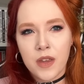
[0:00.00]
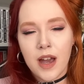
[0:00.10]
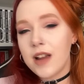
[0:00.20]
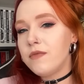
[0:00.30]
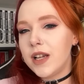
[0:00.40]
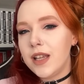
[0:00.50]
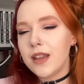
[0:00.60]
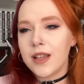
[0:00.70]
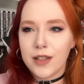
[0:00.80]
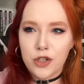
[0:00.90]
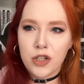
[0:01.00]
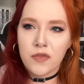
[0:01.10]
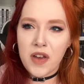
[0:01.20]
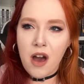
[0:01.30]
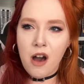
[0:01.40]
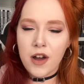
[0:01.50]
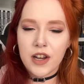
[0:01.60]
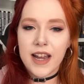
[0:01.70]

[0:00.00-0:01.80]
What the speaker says: I really think they should have hit harder.